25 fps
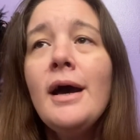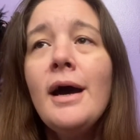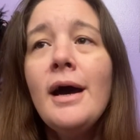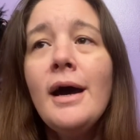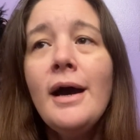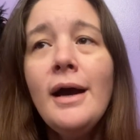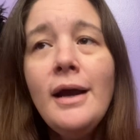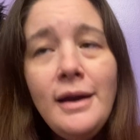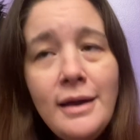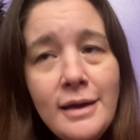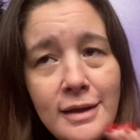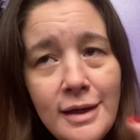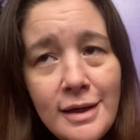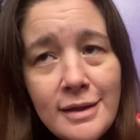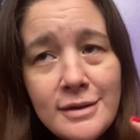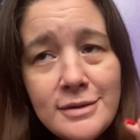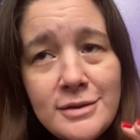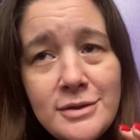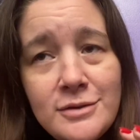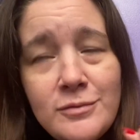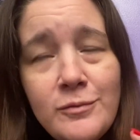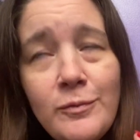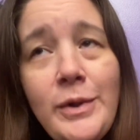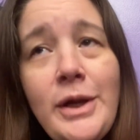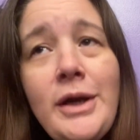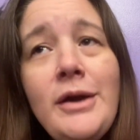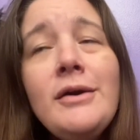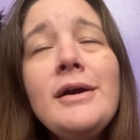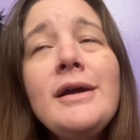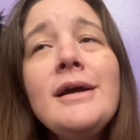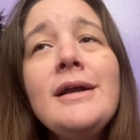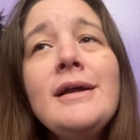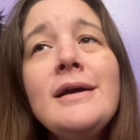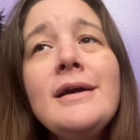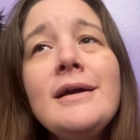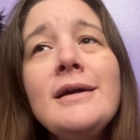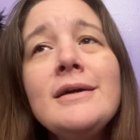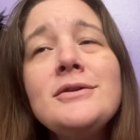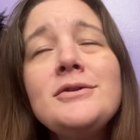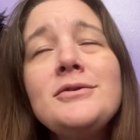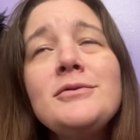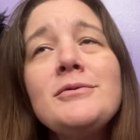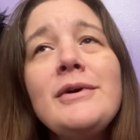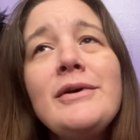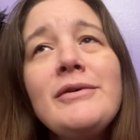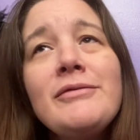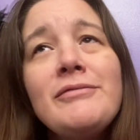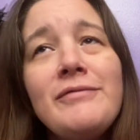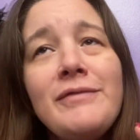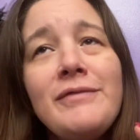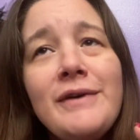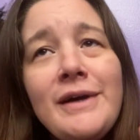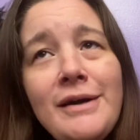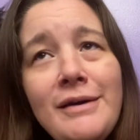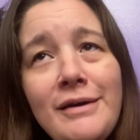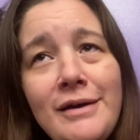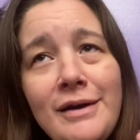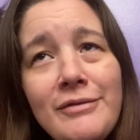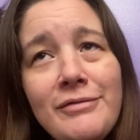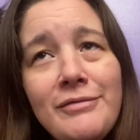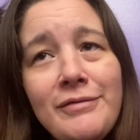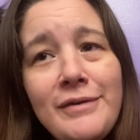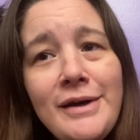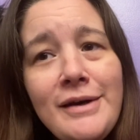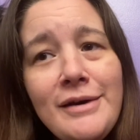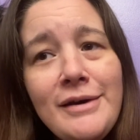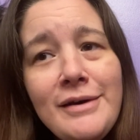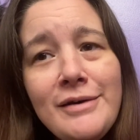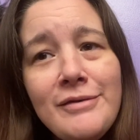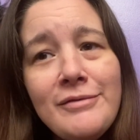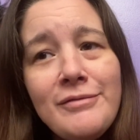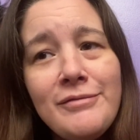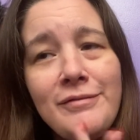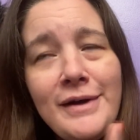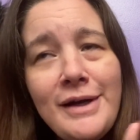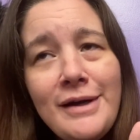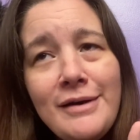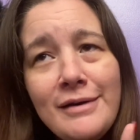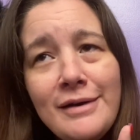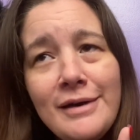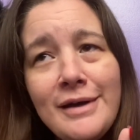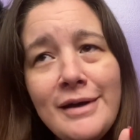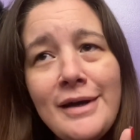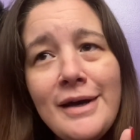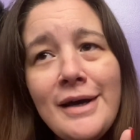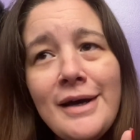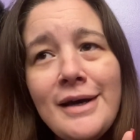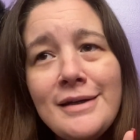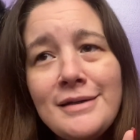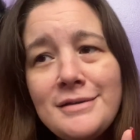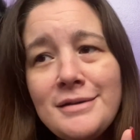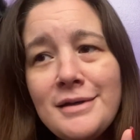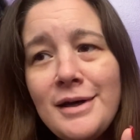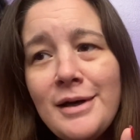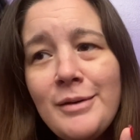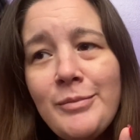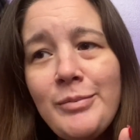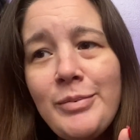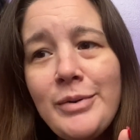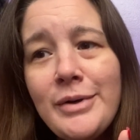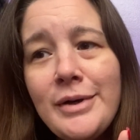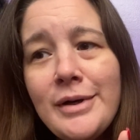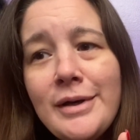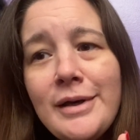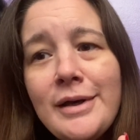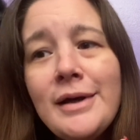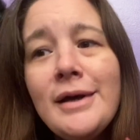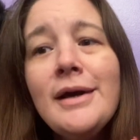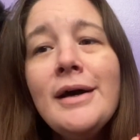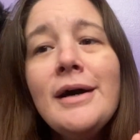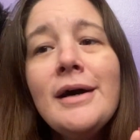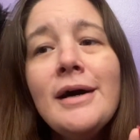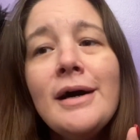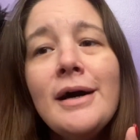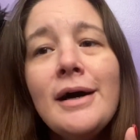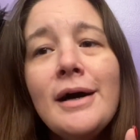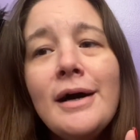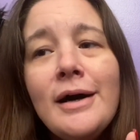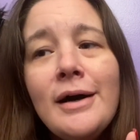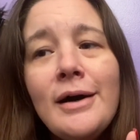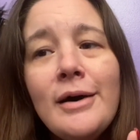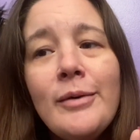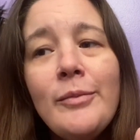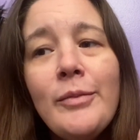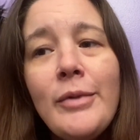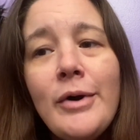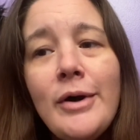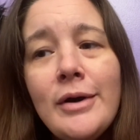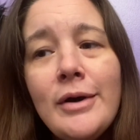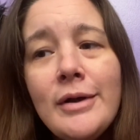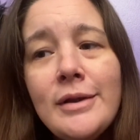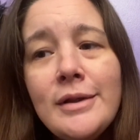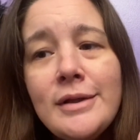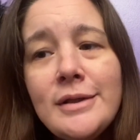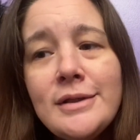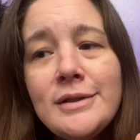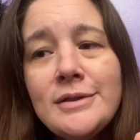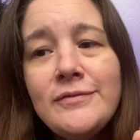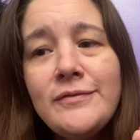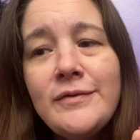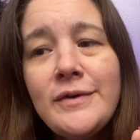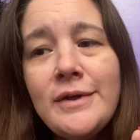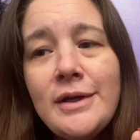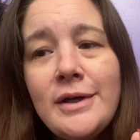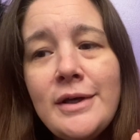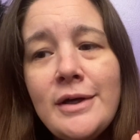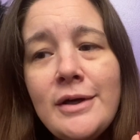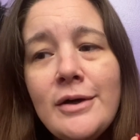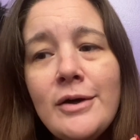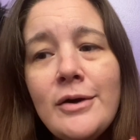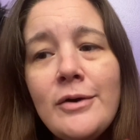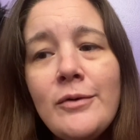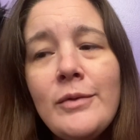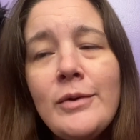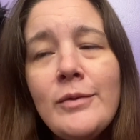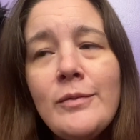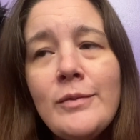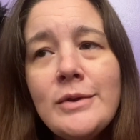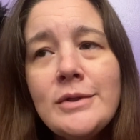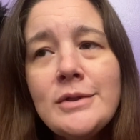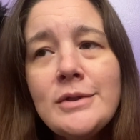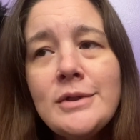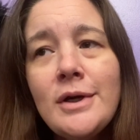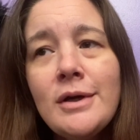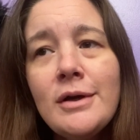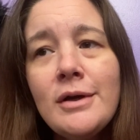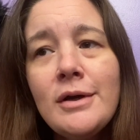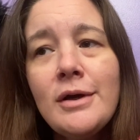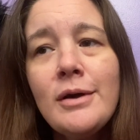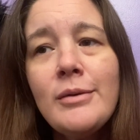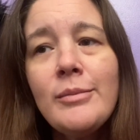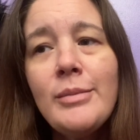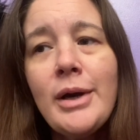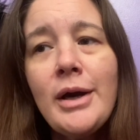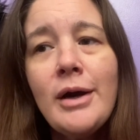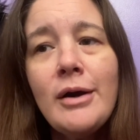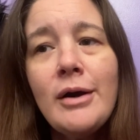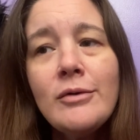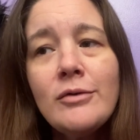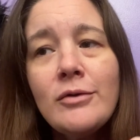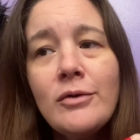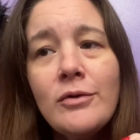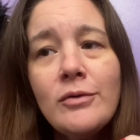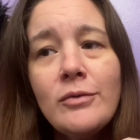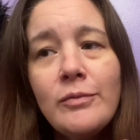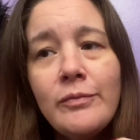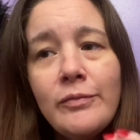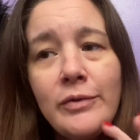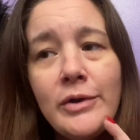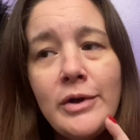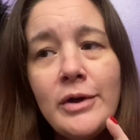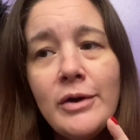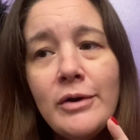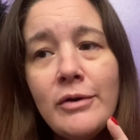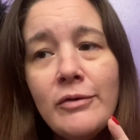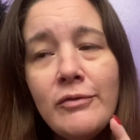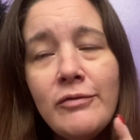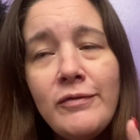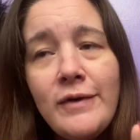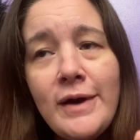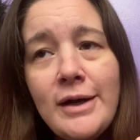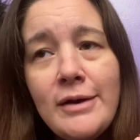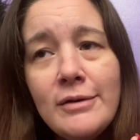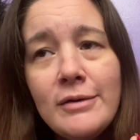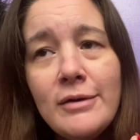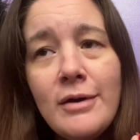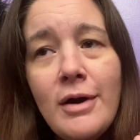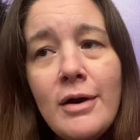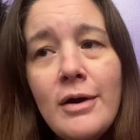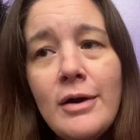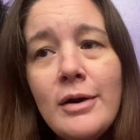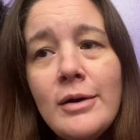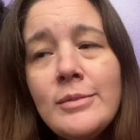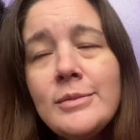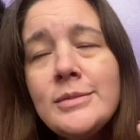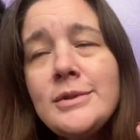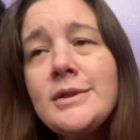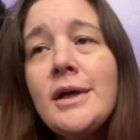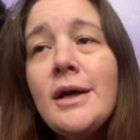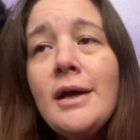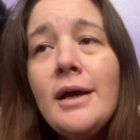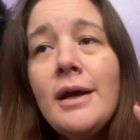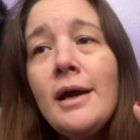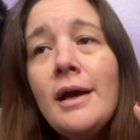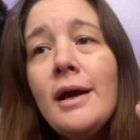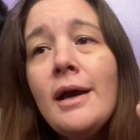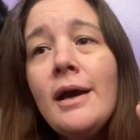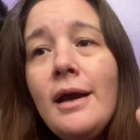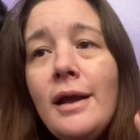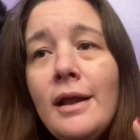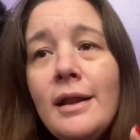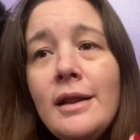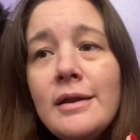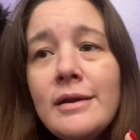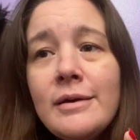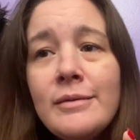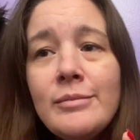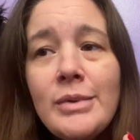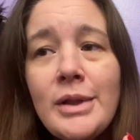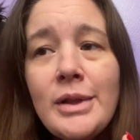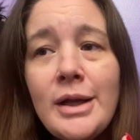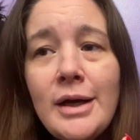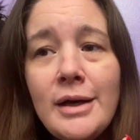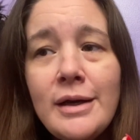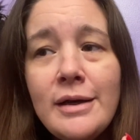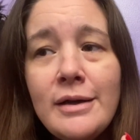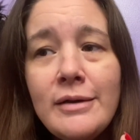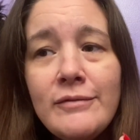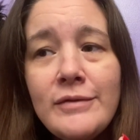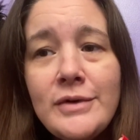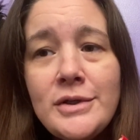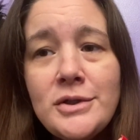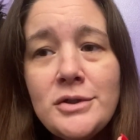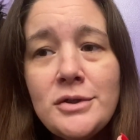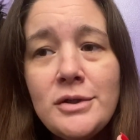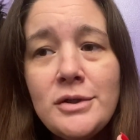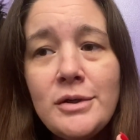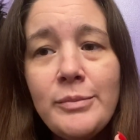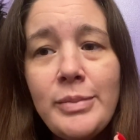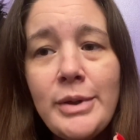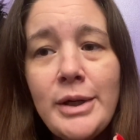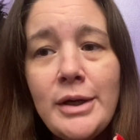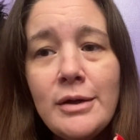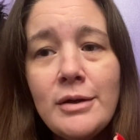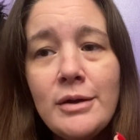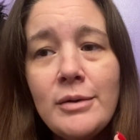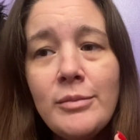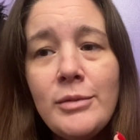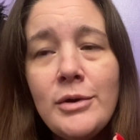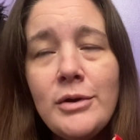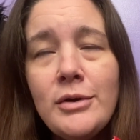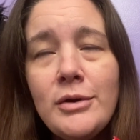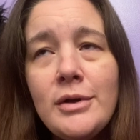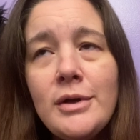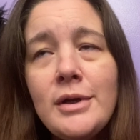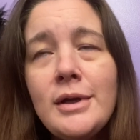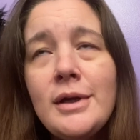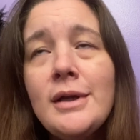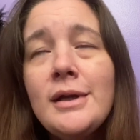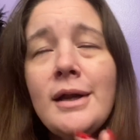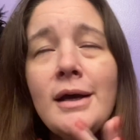And yes, we are getting into a very hot topic on this video when we're talking about, firearms and the blind and visually impaired community.